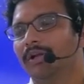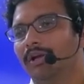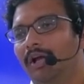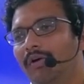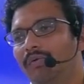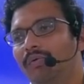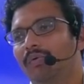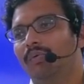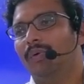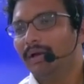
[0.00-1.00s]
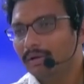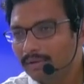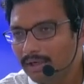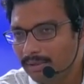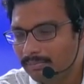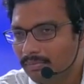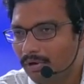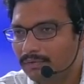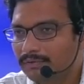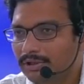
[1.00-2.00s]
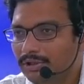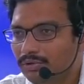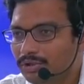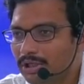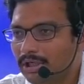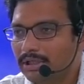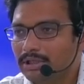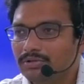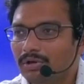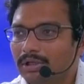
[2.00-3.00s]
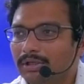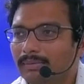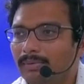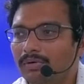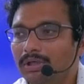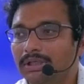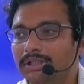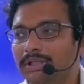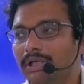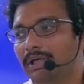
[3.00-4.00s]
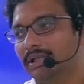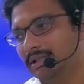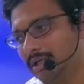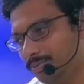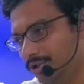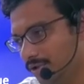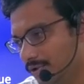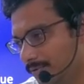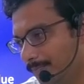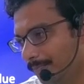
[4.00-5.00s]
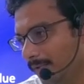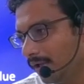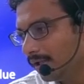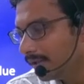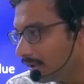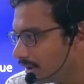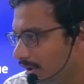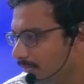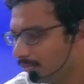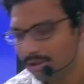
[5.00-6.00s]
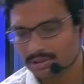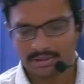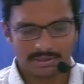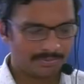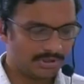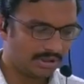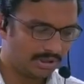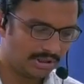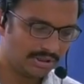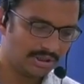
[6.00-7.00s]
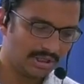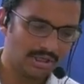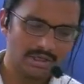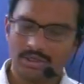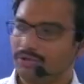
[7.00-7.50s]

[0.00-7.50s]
Now, one theme of that Yojana is talking about digital disruptions. The term disruption is generally